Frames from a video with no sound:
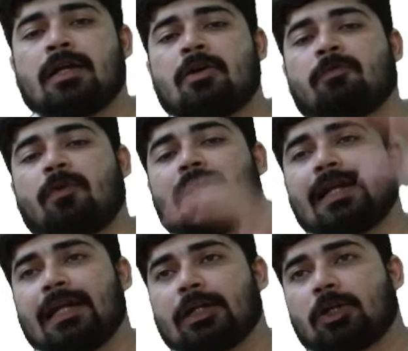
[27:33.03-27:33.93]
For an
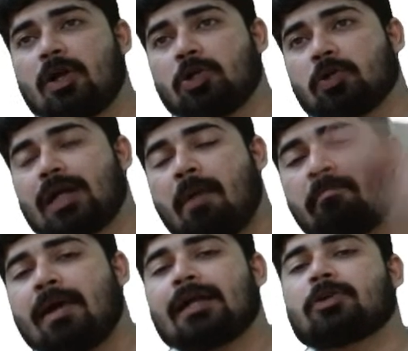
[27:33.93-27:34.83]
electron to
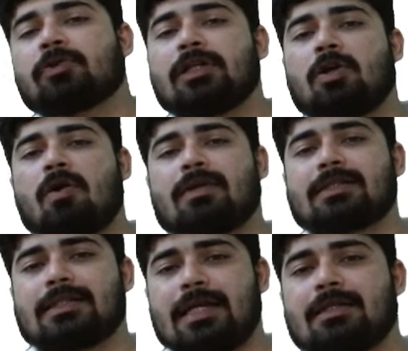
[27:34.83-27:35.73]
come back to the lower
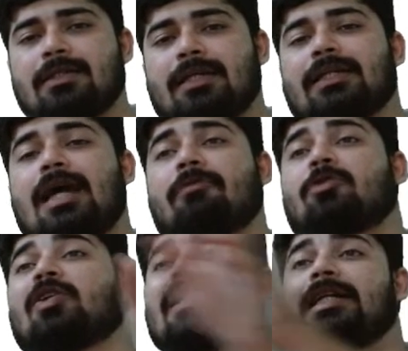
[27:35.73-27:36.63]
state, it have
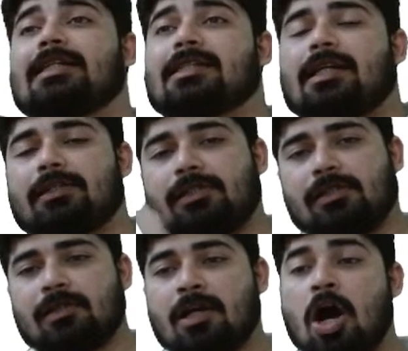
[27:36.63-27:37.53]
to release energy.
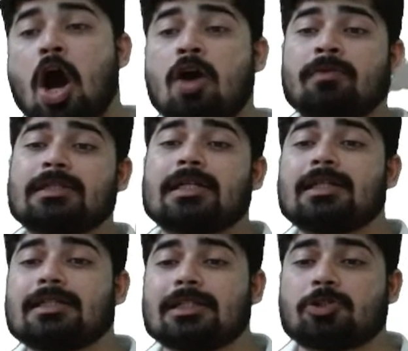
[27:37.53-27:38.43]
How much
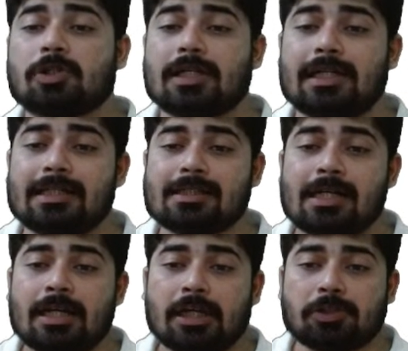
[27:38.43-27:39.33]
energy it should release?
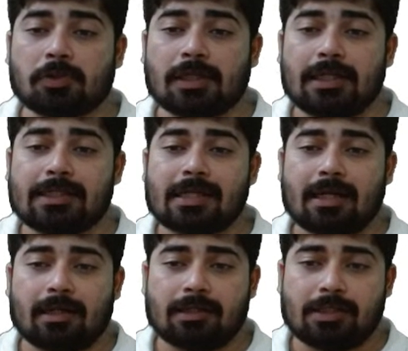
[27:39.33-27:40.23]
It should release an
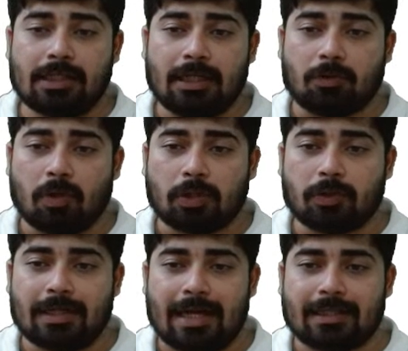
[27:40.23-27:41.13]
energy equal to
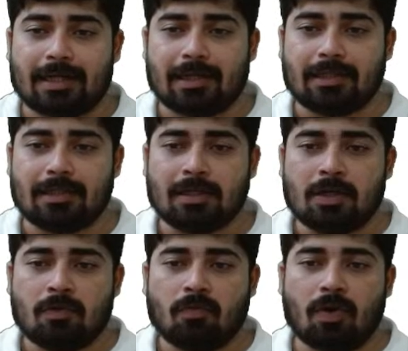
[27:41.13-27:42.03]
delta E.
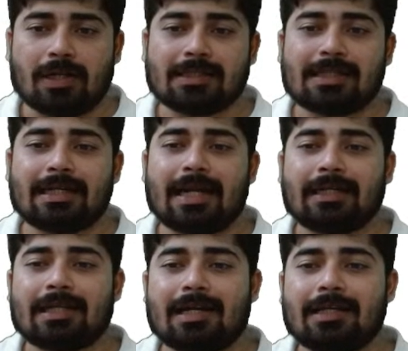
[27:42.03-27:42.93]
What does that
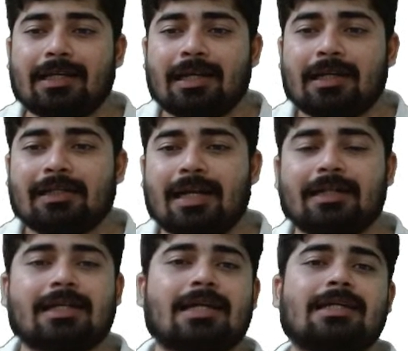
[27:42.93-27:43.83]
delta E?
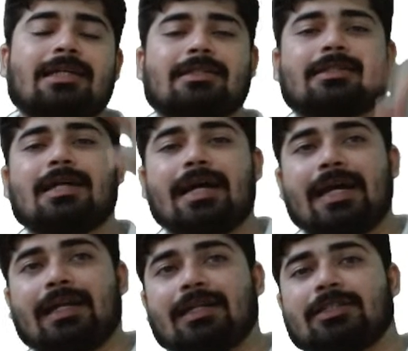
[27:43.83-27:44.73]
Delta E is the
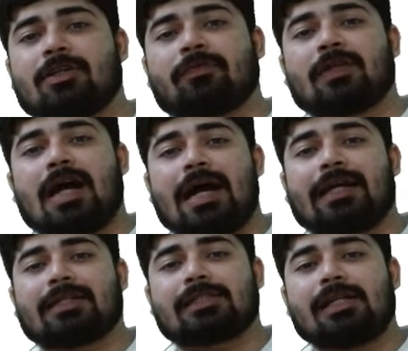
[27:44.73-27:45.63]
energy of the
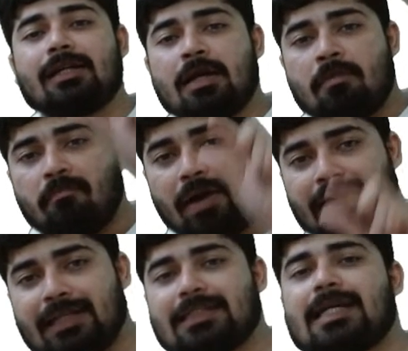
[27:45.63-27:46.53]
higher shell
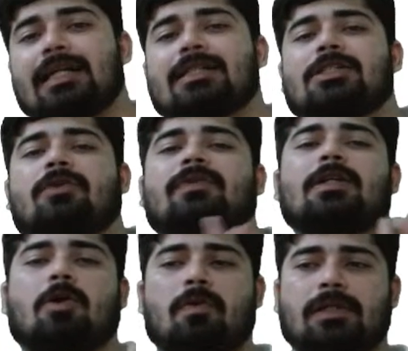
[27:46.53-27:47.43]
minus energy of the
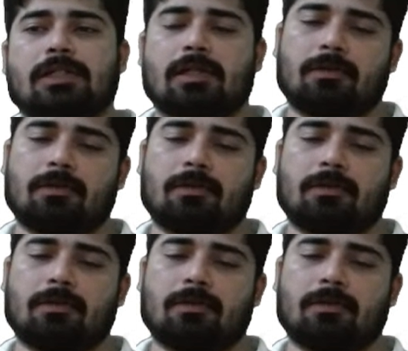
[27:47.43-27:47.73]
lower shell.